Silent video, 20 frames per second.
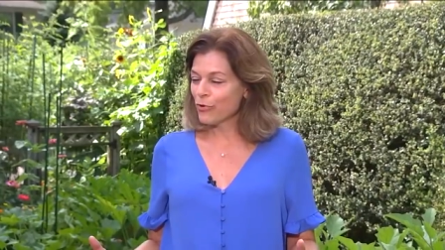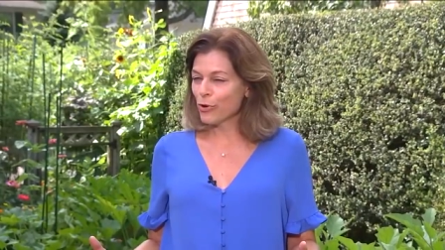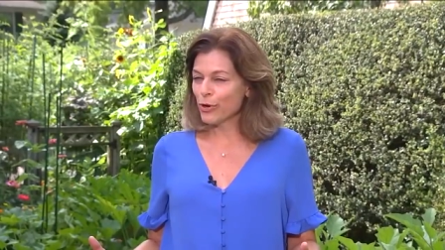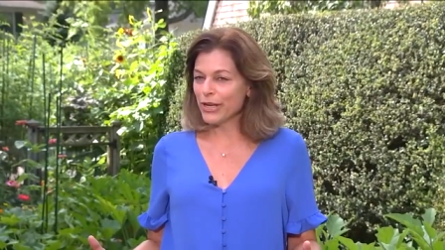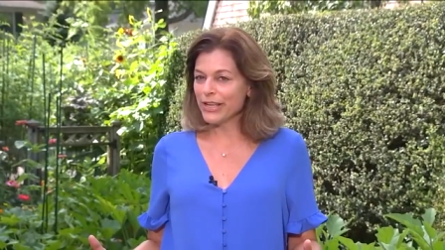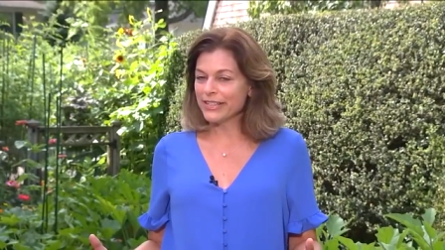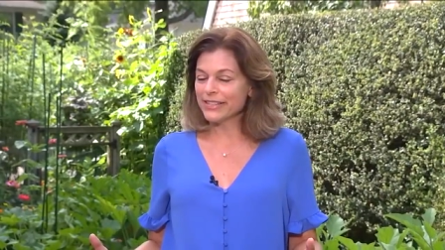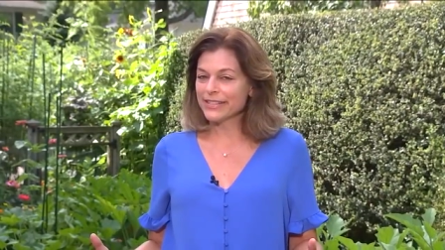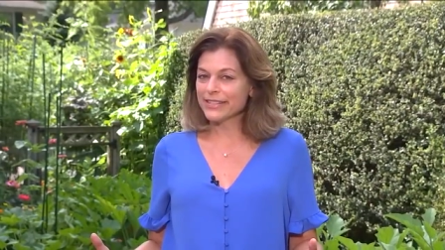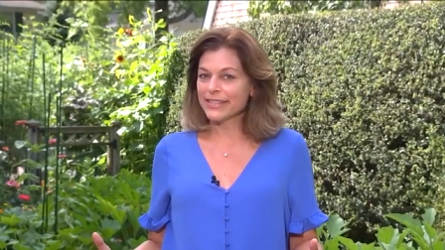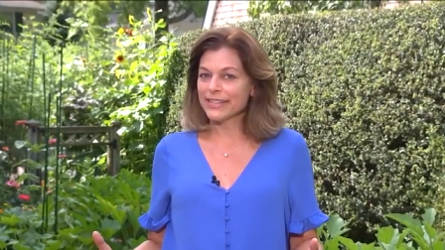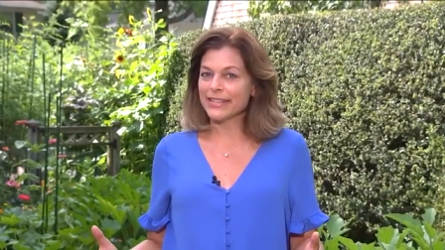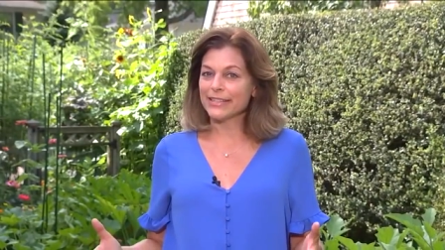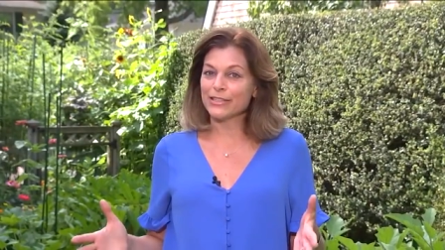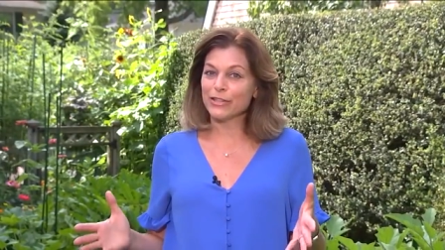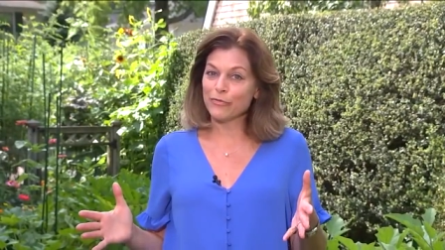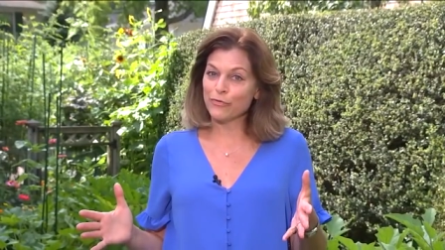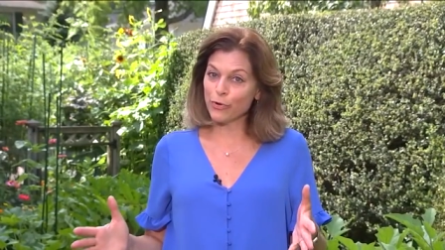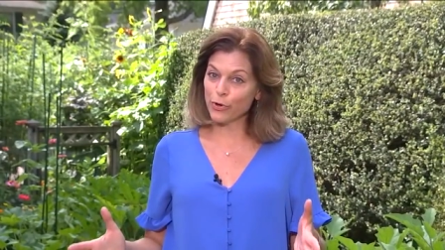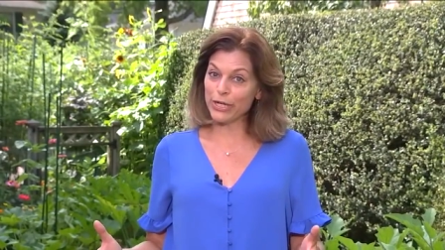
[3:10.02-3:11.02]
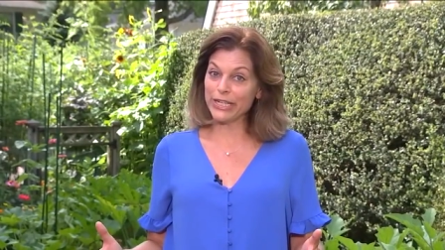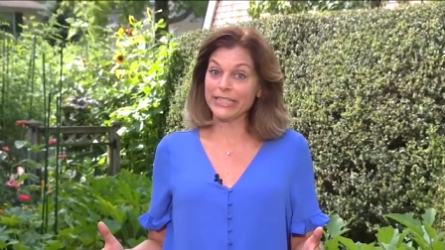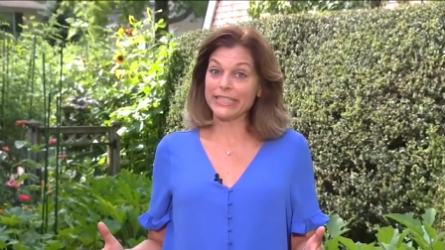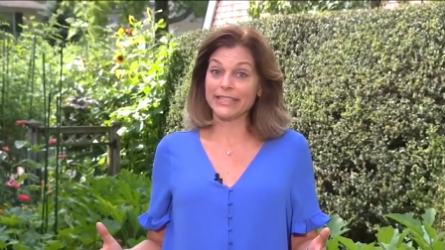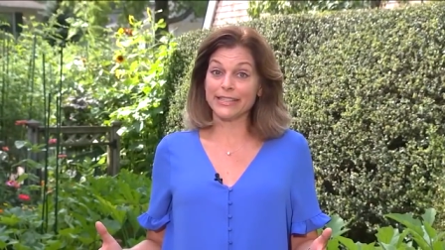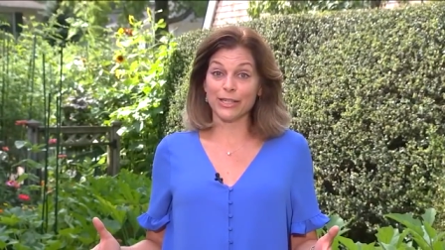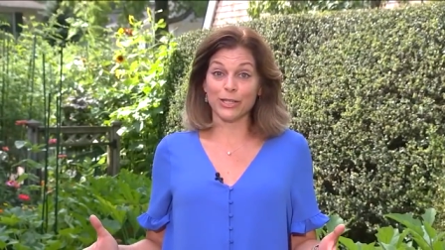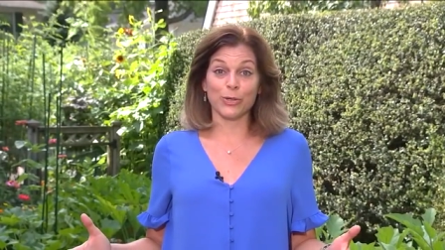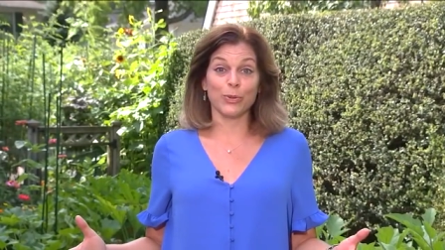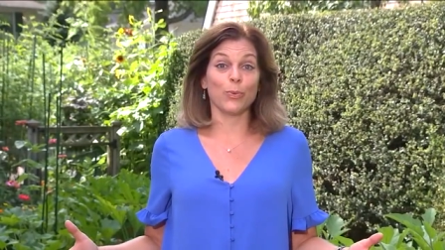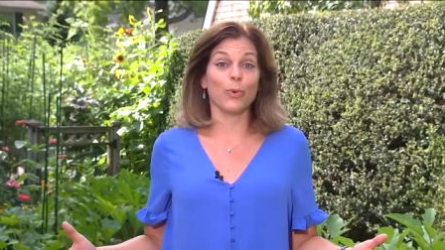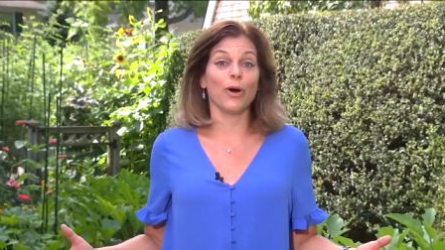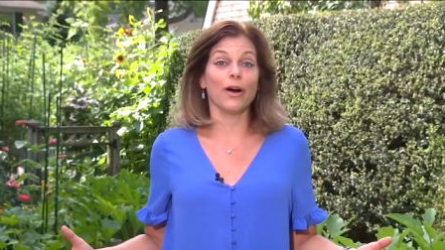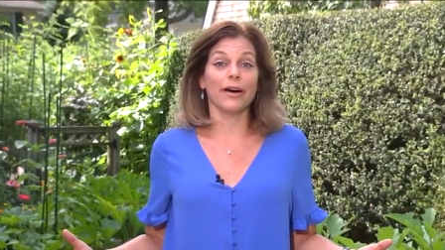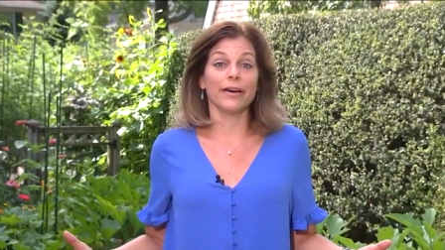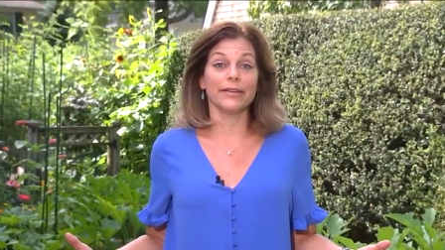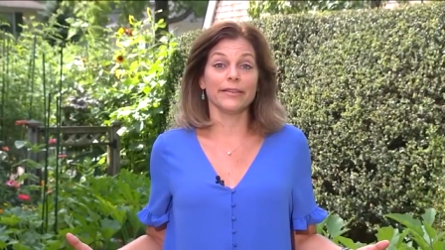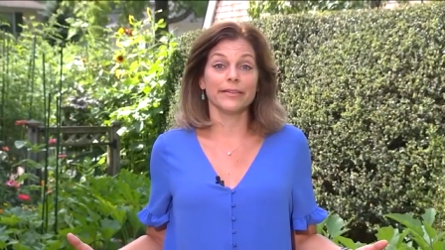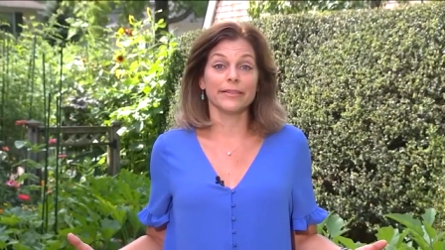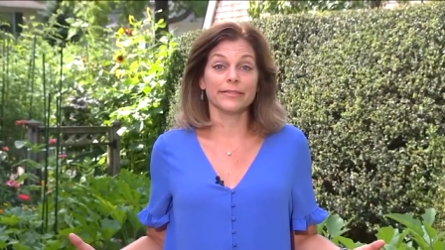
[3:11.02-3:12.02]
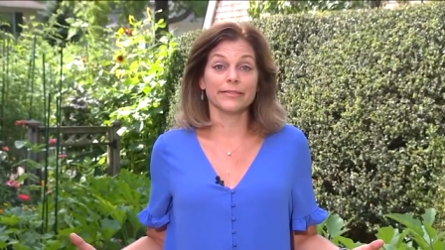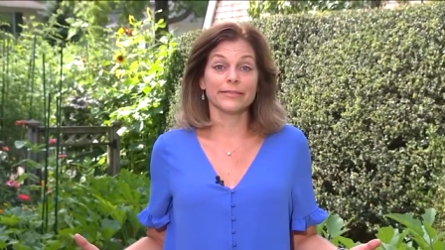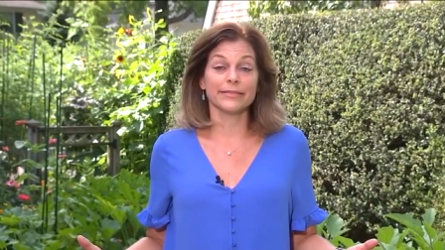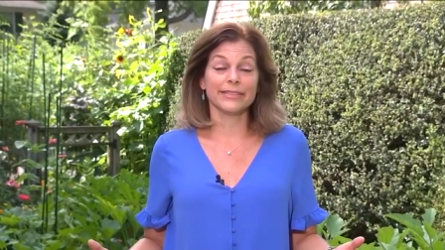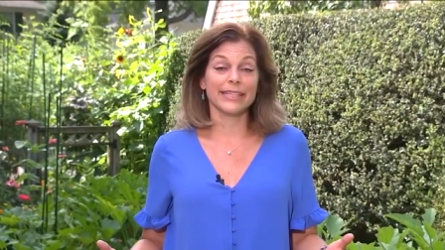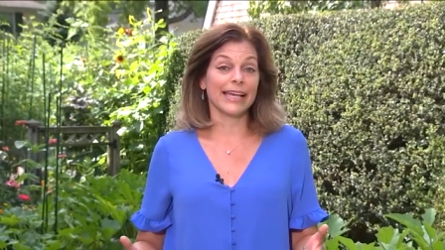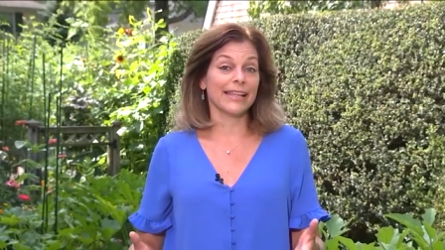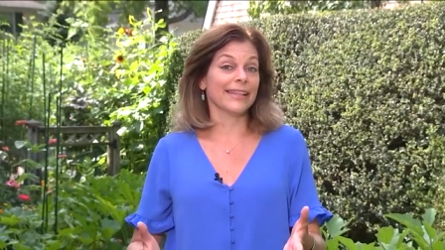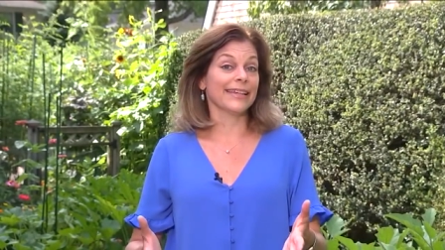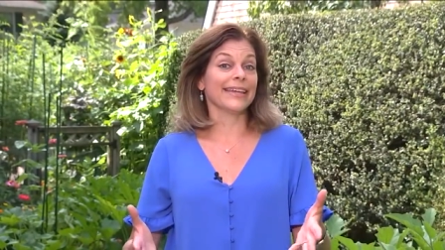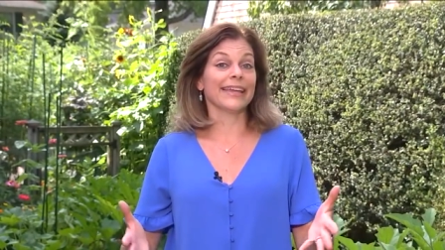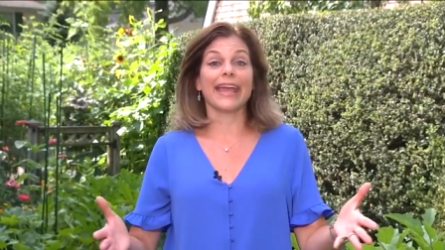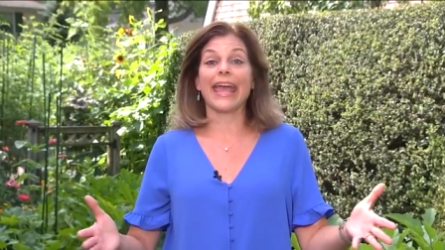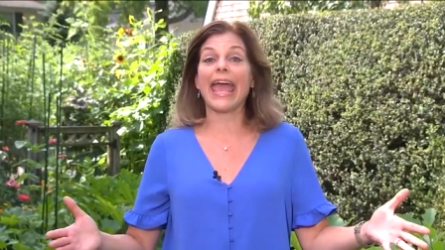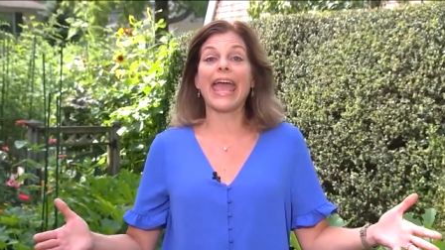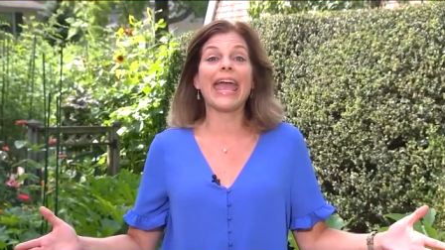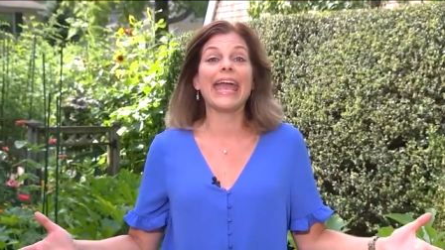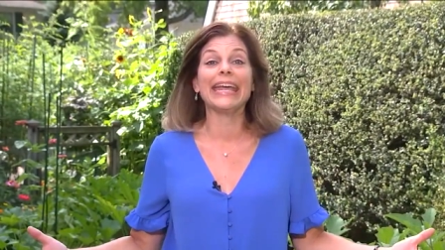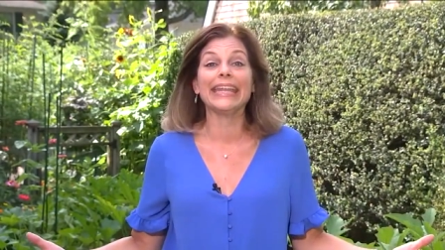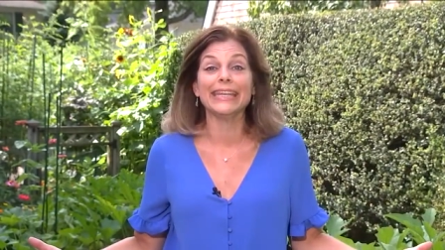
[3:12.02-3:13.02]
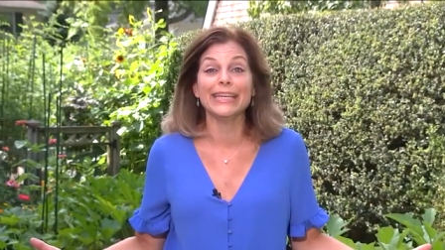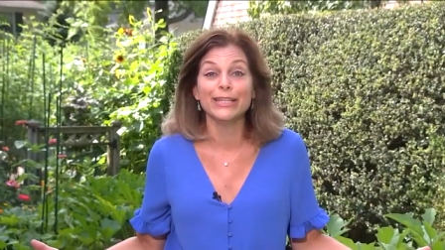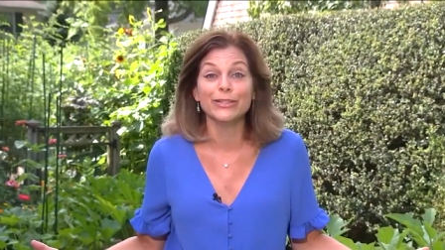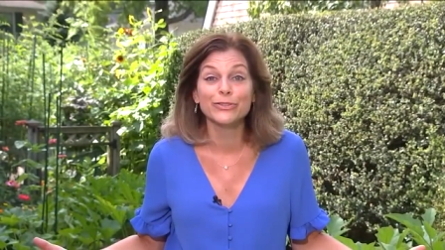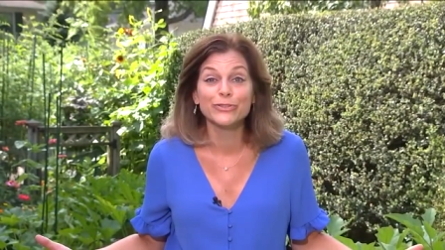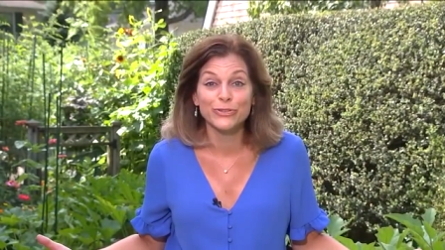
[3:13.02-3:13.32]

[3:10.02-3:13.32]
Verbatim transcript: voice is the voice that you want telling any